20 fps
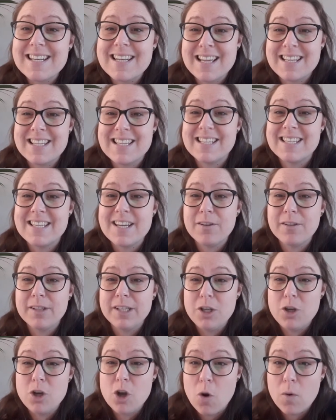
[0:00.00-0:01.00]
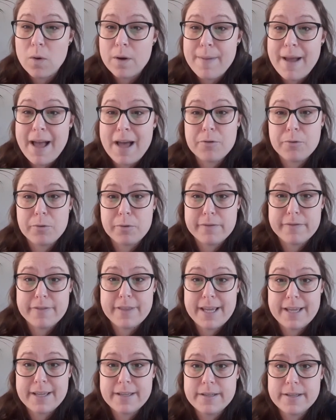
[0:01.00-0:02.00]
necessarily know about all of
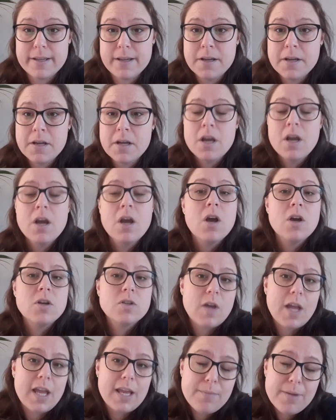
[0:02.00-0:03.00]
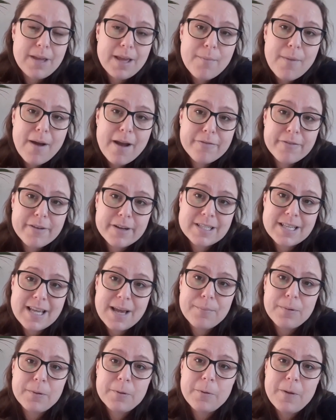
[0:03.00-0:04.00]
these. So in Myanmar, for
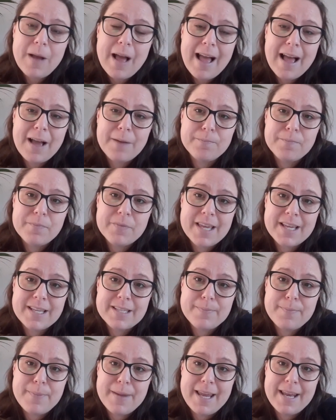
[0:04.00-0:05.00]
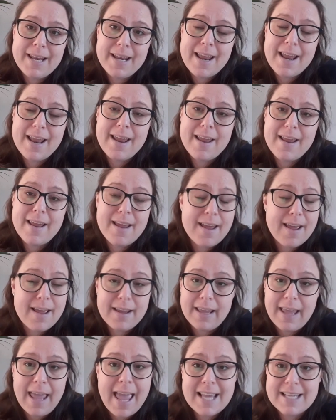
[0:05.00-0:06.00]
example, there's been
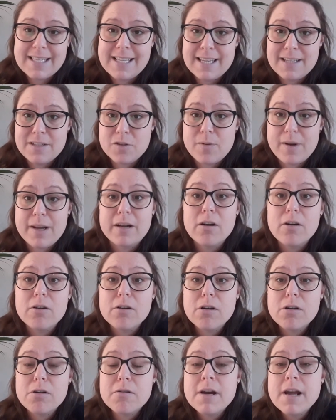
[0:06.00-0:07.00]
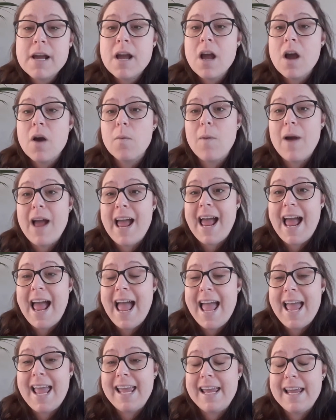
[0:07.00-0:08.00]
a case in Shui Koko where
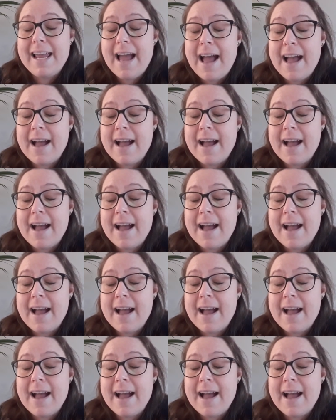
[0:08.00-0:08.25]
a